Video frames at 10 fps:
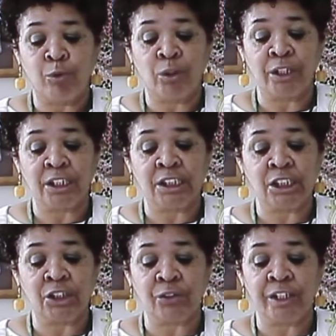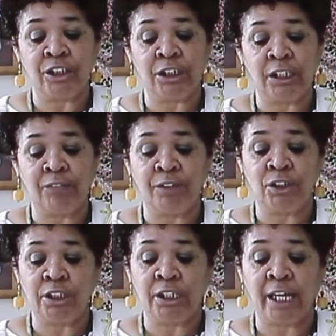the consideration given
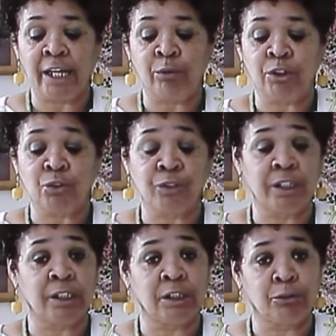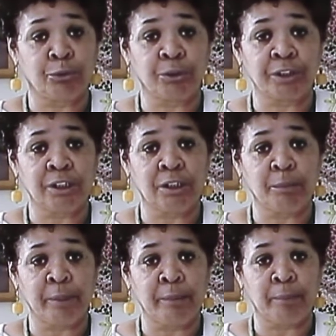to the language written in the 14th
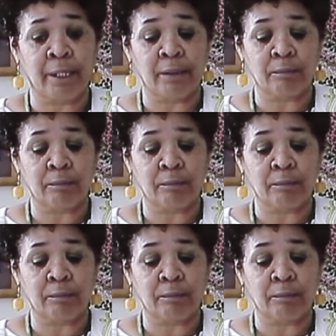Amendment.